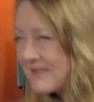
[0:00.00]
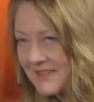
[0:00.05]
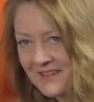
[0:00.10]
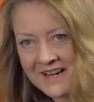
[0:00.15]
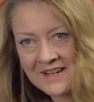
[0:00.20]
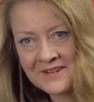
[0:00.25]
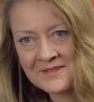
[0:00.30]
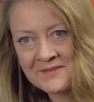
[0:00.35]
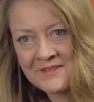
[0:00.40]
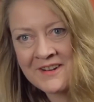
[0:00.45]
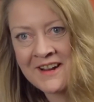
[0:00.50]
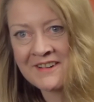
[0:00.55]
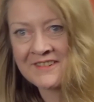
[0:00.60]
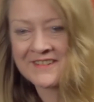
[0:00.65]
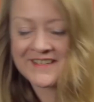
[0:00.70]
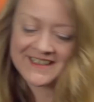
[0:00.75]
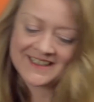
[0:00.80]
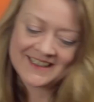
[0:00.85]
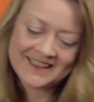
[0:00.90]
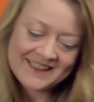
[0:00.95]
we're out, we're
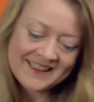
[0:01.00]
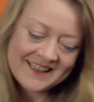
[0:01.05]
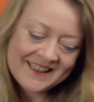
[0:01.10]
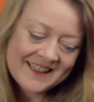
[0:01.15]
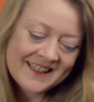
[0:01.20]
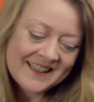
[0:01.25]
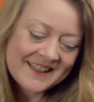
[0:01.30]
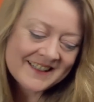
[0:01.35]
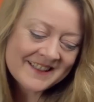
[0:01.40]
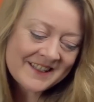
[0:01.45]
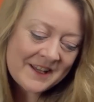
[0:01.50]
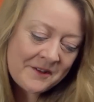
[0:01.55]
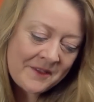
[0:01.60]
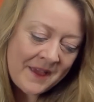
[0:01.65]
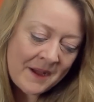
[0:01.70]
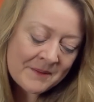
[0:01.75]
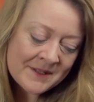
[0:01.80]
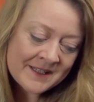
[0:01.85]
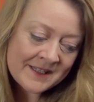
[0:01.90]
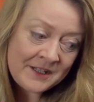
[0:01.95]
out. So
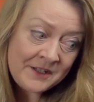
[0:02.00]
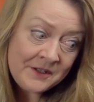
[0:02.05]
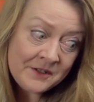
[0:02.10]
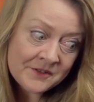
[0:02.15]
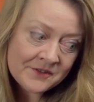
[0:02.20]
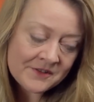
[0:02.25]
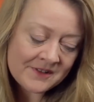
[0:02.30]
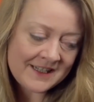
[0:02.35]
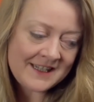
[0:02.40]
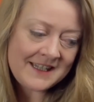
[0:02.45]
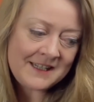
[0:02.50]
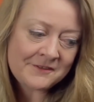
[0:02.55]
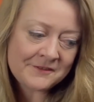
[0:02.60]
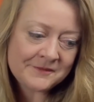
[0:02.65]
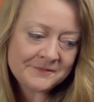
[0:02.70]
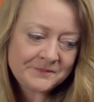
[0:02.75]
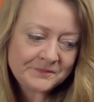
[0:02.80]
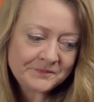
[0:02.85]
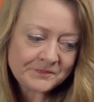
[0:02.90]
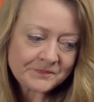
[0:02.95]
that was a huge relief
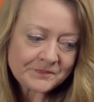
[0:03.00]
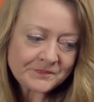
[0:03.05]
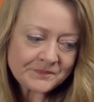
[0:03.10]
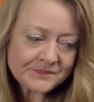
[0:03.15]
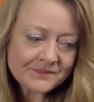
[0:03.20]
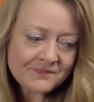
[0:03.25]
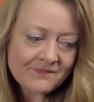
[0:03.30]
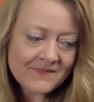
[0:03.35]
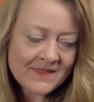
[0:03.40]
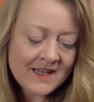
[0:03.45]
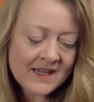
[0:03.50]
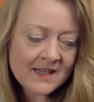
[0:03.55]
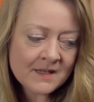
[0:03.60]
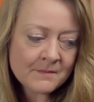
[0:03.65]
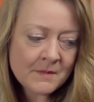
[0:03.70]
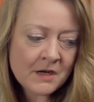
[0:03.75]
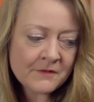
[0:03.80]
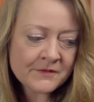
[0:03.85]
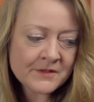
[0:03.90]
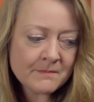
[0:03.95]

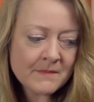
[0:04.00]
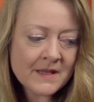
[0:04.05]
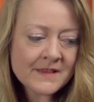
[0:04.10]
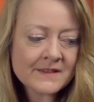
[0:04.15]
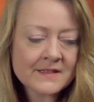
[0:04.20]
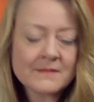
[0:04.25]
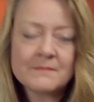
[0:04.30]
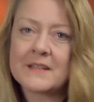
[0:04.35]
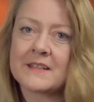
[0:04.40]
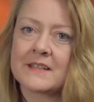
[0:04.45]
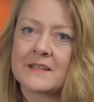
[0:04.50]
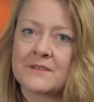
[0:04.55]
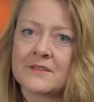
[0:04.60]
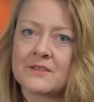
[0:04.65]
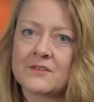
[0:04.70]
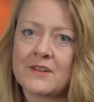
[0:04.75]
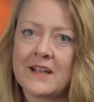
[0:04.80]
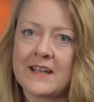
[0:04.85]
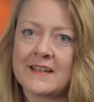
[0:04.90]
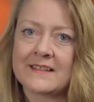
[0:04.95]
after months and months of
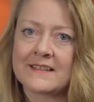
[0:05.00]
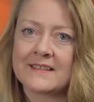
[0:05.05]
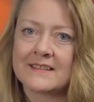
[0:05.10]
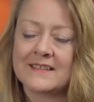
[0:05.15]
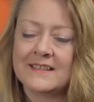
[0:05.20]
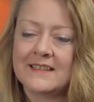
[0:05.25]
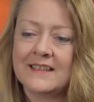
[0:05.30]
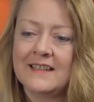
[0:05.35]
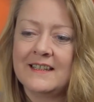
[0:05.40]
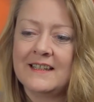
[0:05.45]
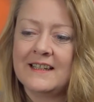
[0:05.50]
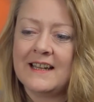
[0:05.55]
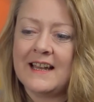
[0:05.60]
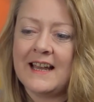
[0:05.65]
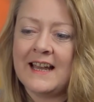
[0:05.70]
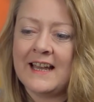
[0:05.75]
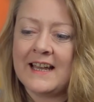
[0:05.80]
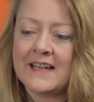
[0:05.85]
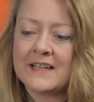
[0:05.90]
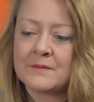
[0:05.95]
stress.
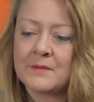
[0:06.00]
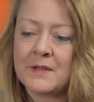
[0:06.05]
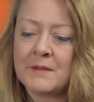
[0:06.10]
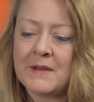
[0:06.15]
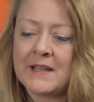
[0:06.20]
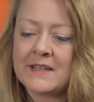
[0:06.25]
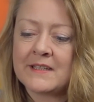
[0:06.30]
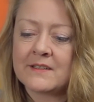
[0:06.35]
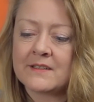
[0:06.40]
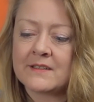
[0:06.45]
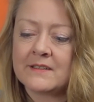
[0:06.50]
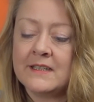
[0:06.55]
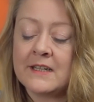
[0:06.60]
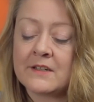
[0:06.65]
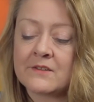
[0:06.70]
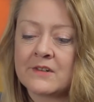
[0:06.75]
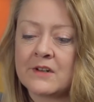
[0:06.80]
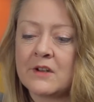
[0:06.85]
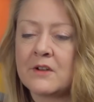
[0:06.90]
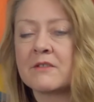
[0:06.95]
And we went
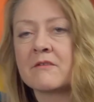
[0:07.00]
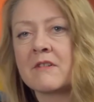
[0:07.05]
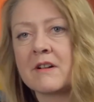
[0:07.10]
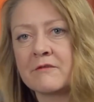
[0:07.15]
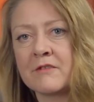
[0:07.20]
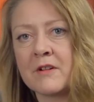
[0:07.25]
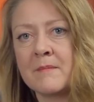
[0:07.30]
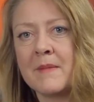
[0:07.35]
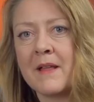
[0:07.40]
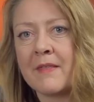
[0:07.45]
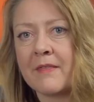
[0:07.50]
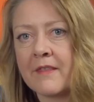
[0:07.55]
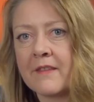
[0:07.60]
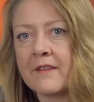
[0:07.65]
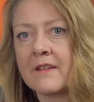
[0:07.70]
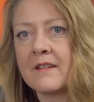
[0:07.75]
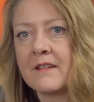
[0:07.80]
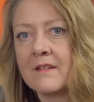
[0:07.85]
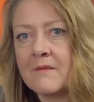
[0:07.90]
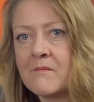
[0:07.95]
literally on the run for a month.
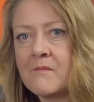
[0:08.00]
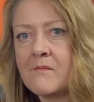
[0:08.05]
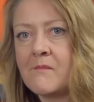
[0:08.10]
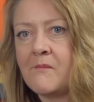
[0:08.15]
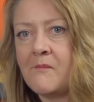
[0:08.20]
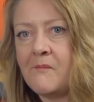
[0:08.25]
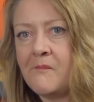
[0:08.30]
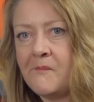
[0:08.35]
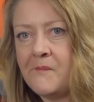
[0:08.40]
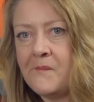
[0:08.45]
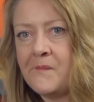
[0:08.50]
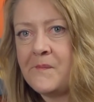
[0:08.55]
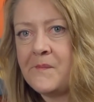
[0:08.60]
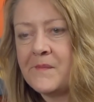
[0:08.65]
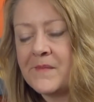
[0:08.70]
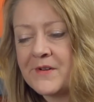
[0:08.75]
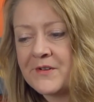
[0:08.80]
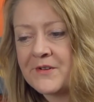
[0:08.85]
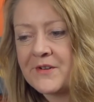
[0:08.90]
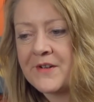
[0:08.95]

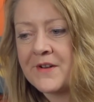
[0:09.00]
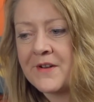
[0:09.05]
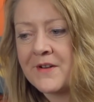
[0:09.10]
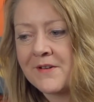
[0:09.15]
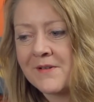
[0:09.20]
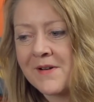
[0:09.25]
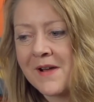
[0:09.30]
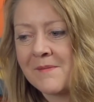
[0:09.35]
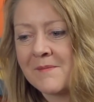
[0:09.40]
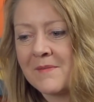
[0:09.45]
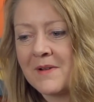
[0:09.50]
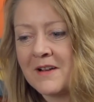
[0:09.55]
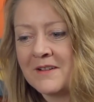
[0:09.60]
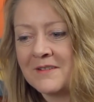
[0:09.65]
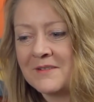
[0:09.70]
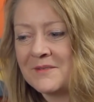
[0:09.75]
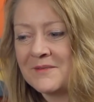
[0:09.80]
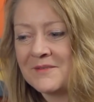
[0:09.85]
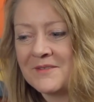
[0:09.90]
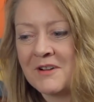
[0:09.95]
So
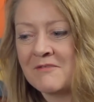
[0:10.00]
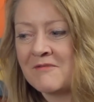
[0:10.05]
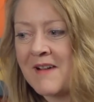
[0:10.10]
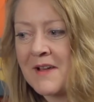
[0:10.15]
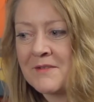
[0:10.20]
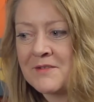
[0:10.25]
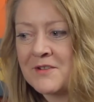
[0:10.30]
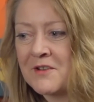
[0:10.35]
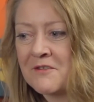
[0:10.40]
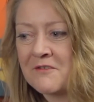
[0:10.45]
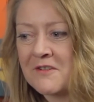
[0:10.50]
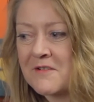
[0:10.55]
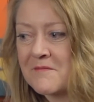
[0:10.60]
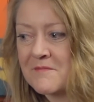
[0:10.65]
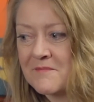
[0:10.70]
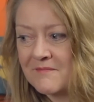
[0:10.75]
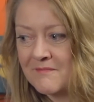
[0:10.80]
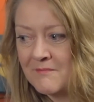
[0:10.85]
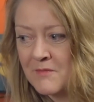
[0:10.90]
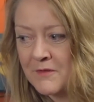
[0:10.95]
around
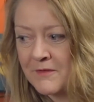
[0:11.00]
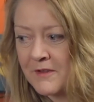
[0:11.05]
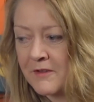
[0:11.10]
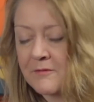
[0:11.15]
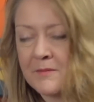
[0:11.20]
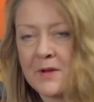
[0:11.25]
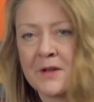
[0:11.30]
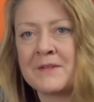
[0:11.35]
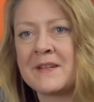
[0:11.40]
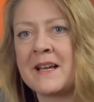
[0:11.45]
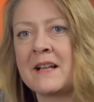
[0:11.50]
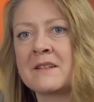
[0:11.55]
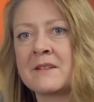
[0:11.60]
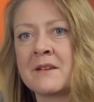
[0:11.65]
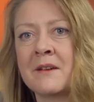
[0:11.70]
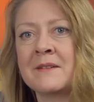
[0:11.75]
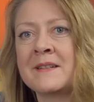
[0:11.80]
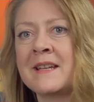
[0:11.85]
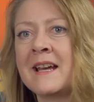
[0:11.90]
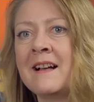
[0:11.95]
Europe, moving from hotel to
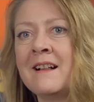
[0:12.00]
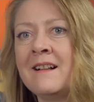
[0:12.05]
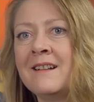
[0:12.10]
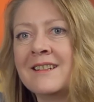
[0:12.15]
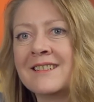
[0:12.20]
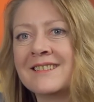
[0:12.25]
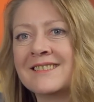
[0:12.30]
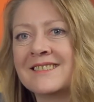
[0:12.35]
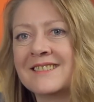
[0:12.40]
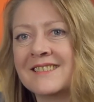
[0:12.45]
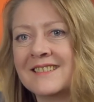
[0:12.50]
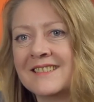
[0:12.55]
hotel and